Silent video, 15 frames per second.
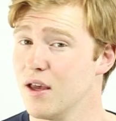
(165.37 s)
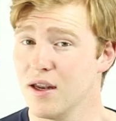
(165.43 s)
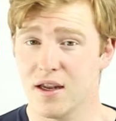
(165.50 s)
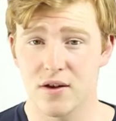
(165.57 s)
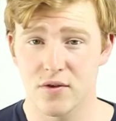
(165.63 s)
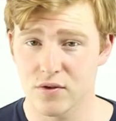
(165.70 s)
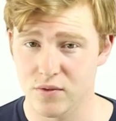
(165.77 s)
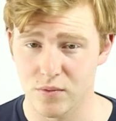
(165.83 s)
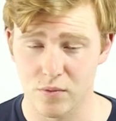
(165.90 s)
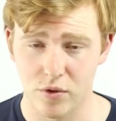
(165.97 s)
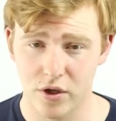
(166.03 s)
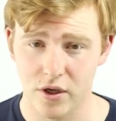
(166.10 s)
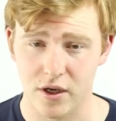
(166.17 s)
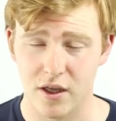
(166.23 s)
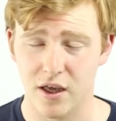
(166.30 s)
and it doesn't
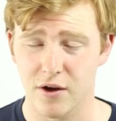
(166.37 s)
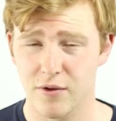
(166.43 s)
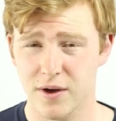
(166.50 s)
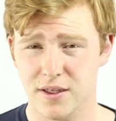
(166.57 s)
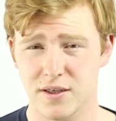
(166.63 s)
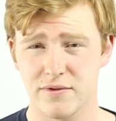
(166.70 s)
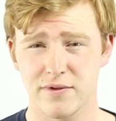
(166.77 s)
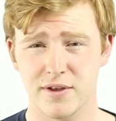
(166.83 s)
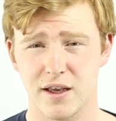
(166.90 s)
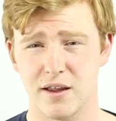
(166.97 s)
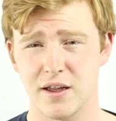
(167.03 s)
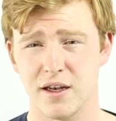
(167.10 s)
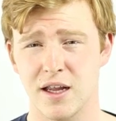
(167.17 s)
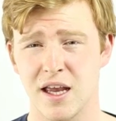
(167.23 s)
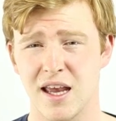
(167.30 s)
work. Aggressive
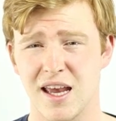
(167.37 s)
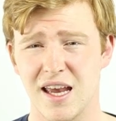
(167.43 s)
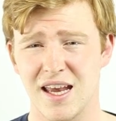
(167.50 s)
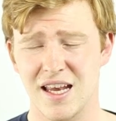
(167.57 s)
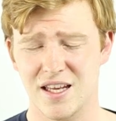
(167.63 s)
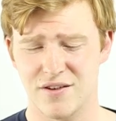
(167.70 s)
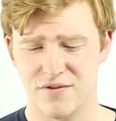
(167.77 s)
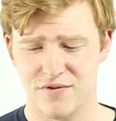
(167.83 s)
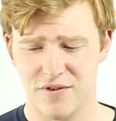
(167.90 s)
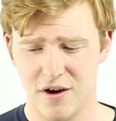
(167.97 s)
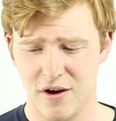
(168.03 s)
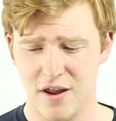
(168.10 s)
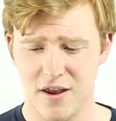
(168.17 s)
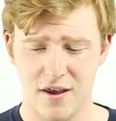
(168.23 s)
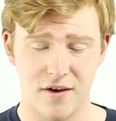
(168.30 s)
selling is
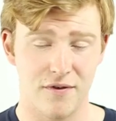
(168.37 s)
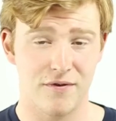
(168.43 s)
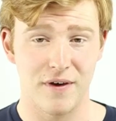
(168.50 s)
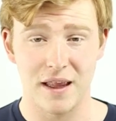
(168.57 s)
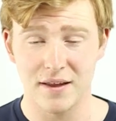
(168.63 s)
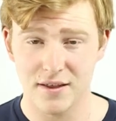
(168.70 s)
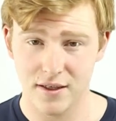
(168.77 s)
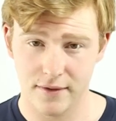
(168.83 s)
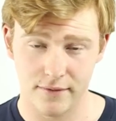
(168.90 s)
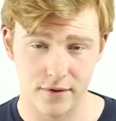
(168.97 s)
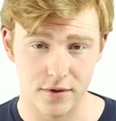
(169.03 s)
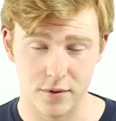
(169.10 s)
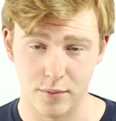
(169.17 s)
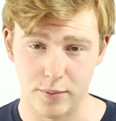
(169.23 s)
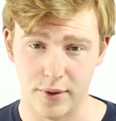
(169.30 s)
very offensive to
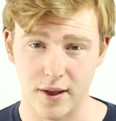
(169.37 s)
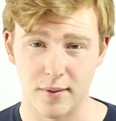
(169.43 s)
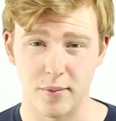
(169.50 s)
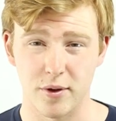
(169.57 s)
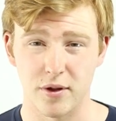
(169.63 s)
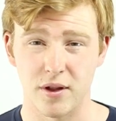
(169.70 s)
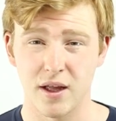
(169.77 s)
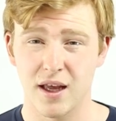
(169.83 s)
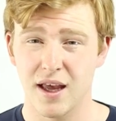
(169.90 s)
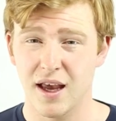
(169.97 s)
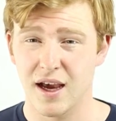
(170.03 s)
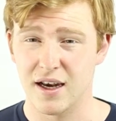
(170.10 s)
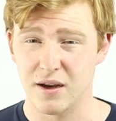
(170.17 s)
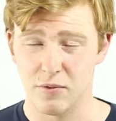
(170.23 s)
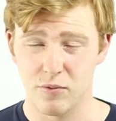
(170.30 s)
some people,
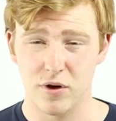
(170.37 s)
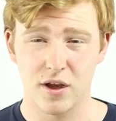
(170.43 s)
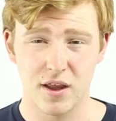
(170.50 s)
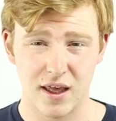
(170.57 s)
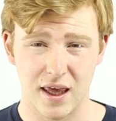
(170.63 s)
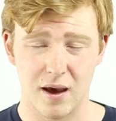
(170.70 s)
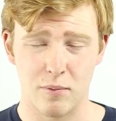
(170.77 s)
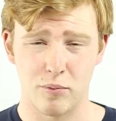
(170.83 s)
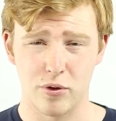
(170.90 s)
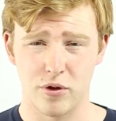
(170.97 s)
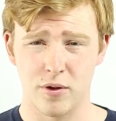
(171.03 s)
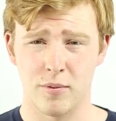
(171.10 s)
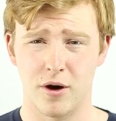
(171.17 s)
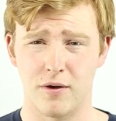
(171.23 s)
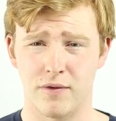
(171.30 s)
and it really can put
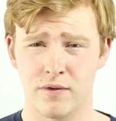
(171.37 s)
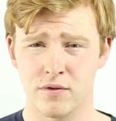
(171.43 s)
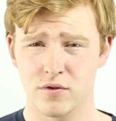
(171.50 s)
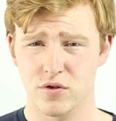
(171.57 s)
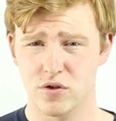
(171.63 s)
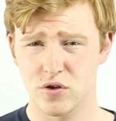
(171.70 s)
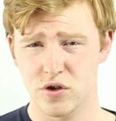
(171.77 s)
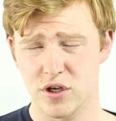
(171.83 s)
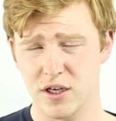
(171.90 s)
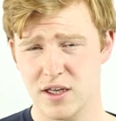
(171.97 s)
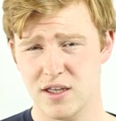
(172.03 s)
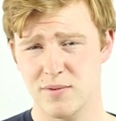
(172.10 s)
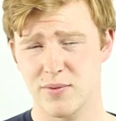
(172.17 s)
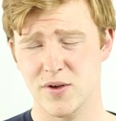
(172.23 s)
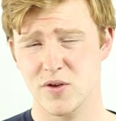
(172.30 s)
them off. So you
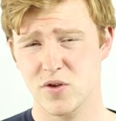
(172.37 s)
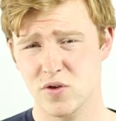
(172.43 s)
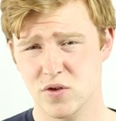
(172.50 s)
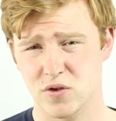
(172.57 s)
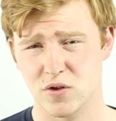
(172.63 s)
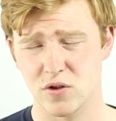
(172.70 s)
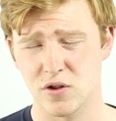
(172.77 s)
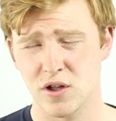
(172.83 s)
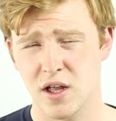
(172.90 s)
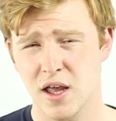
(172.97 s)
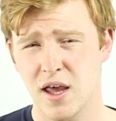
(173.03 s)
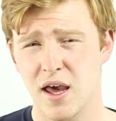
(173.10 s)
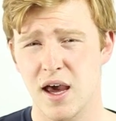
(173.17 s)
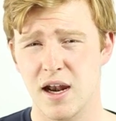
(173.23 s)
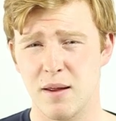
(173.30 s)
need to be subtle
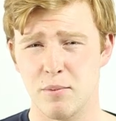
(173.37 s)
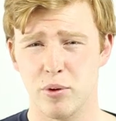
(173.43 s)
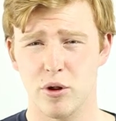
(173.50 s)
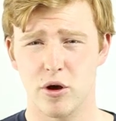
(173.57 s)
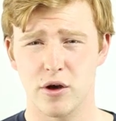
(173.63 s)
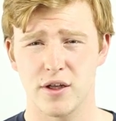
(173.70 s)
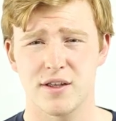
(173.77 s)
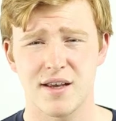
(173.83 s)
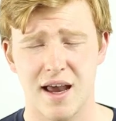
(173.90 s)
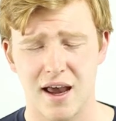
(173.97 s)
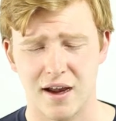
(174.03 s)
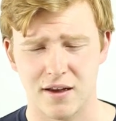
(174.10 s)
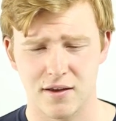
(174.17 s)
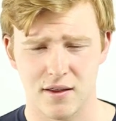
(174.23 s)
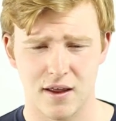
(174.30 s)
and employ
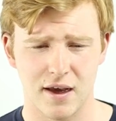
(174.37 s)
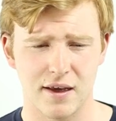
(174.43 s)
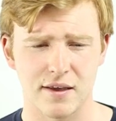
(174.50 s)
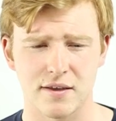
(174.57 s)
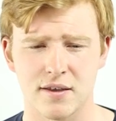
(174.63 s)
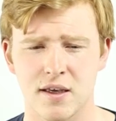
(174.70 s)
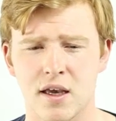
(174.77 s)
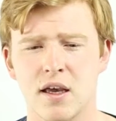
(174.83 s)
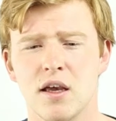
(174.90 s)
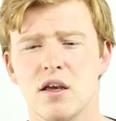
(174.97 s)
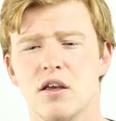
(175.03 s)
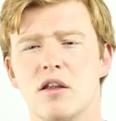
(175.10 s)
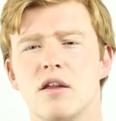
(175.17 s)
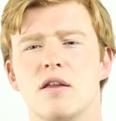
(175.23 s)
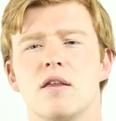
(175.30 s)
tact. That is,
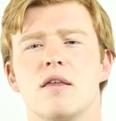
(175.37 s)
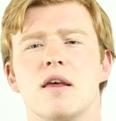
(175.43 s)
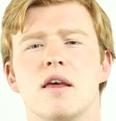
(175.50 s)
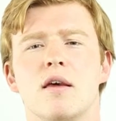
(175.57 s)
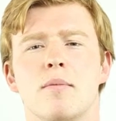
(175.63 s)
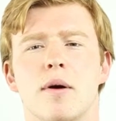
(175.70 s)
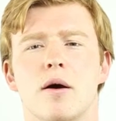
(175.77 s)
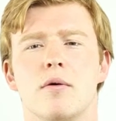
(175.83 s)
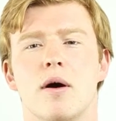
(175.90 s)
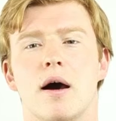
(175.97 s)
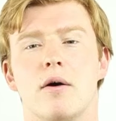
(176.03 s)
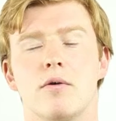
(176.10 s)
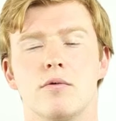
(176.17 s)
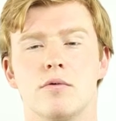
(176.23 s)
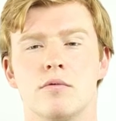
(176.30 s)
you need to think about
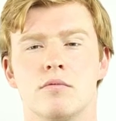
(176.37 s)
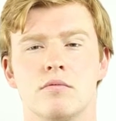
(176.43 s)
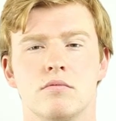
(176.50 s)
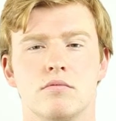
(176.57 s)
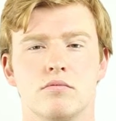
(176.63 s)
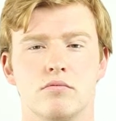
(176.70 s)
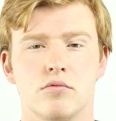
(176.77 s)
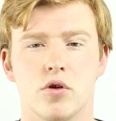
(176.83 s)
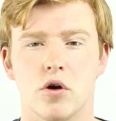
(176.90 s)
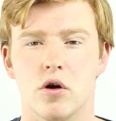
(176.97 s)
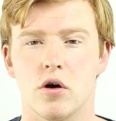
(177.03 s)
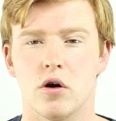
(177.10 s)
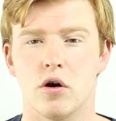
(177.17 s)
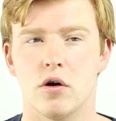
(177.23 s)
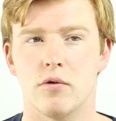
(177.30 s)
how
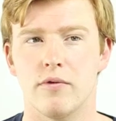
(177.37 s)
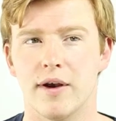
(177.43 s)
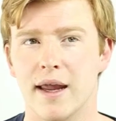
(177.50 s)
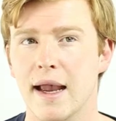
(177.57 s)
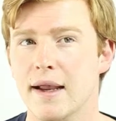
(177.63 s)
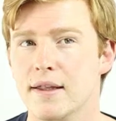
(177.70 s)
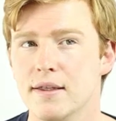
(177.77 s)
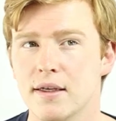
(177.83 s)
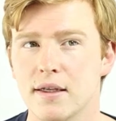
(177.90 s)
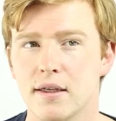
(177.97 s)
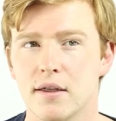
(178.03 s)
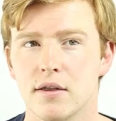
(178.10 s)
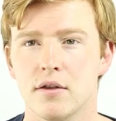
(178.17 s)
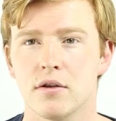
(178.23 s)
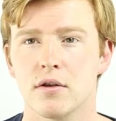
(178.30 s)
you're
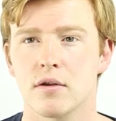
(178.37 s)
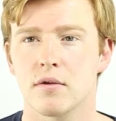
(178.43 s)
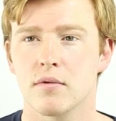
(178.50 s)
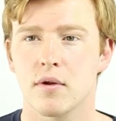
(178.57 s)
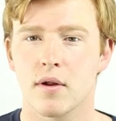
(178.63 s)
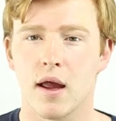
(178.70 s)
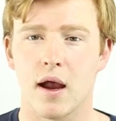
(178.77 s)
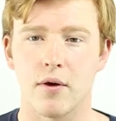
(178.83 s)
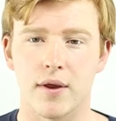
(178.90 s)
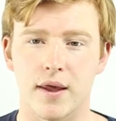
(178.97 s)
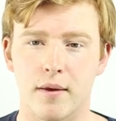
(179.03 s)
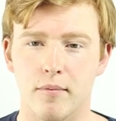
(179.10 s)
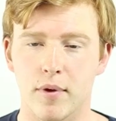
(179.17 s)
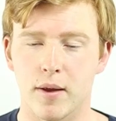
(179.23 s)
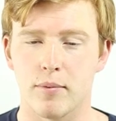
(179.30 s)
reacting, how you
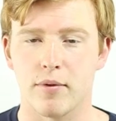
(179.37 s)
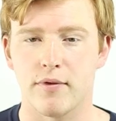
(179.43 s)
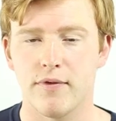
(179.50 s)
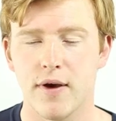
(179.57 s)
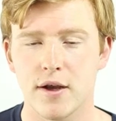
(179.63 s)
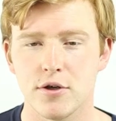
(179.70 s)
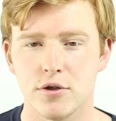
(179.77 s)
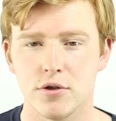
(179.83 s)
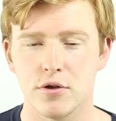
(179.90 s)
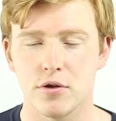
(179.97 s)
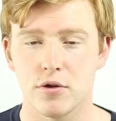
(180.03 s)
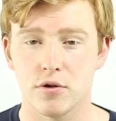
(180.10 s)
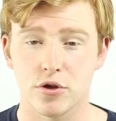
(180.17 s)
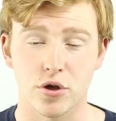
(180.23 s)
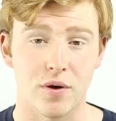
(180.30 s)
can be
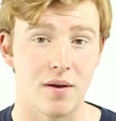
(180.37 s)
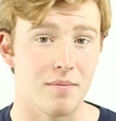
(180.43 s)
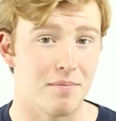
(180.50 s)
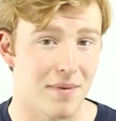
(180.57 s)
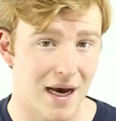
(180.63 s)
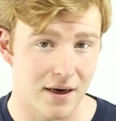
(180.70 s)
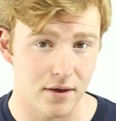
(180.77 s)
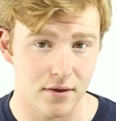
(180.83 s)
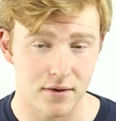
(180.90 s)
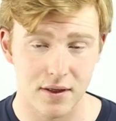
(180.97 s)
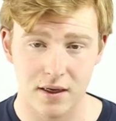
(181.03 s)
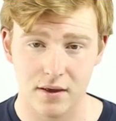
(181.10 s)
professional, showing manners,